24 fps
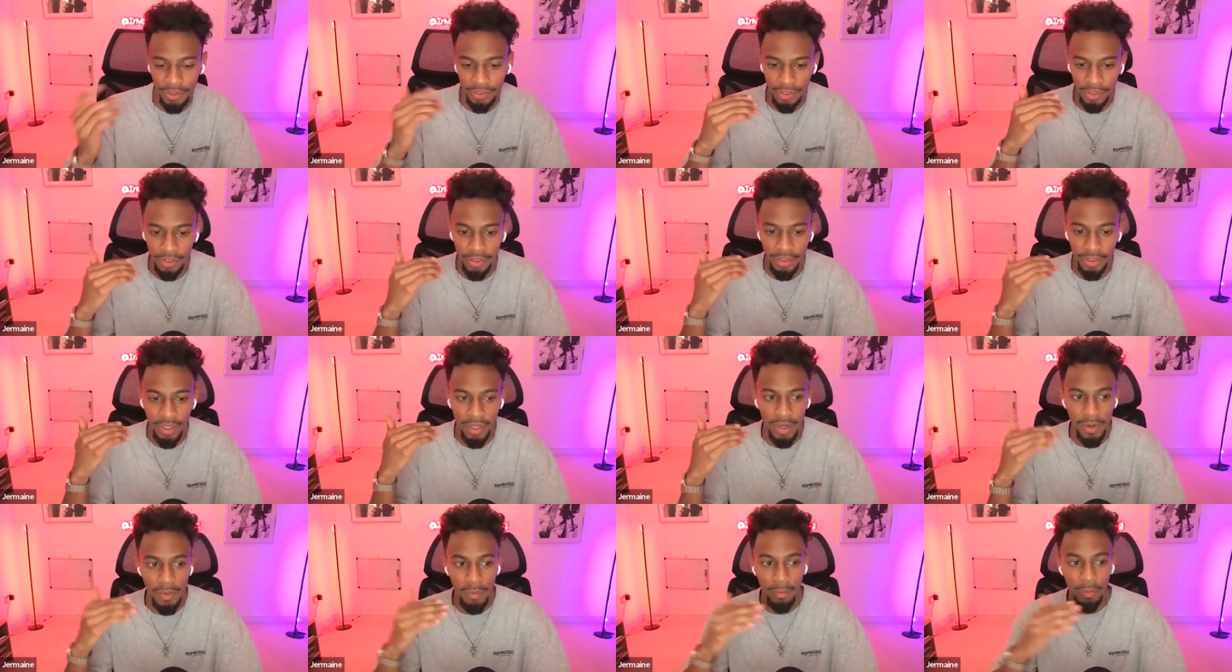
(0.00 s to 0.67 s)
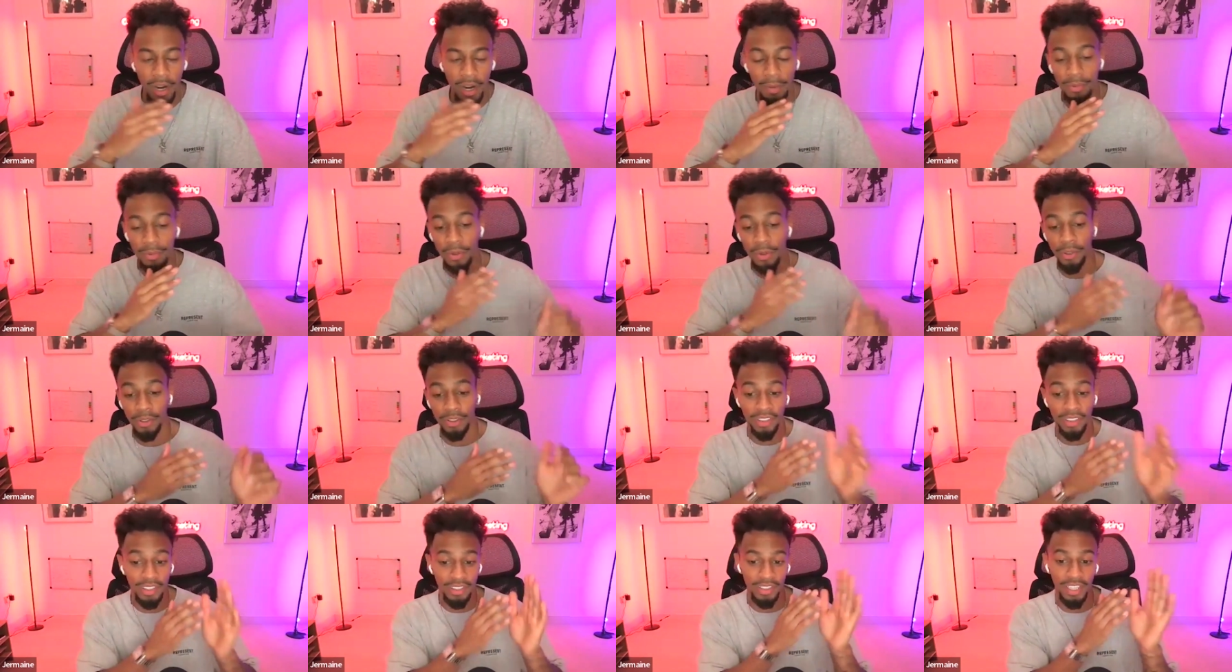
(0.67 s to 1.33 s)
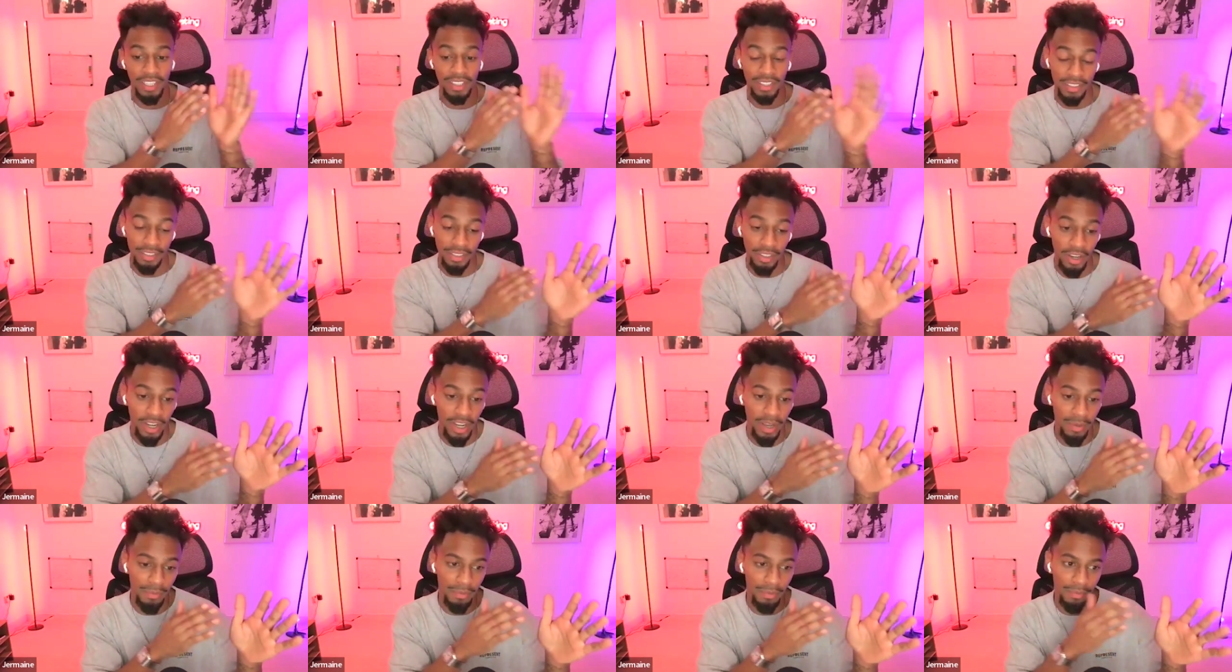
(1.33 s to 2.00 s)
So my process at the
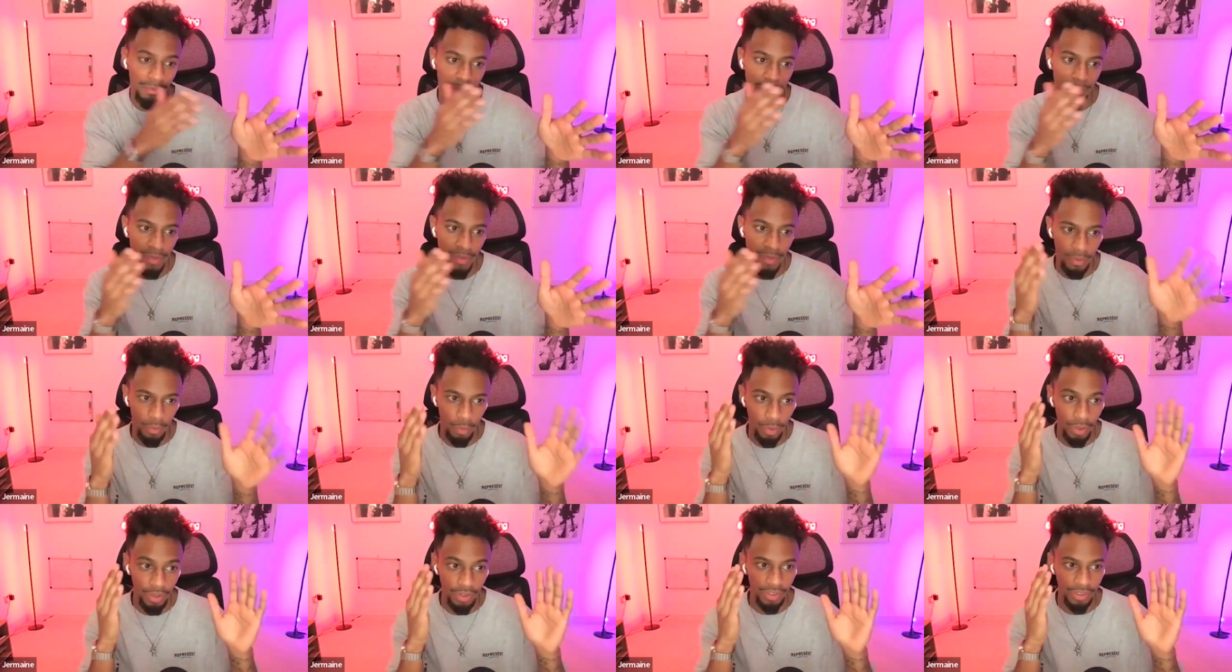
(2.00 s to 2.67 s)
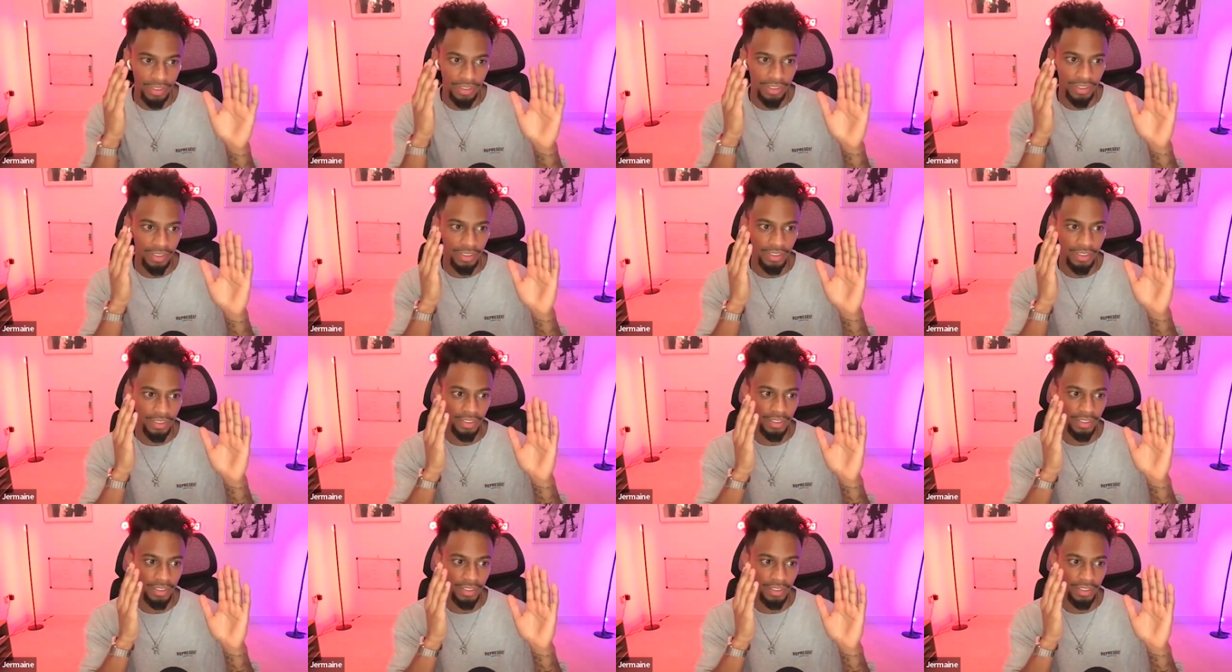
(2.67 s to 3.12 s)
time was,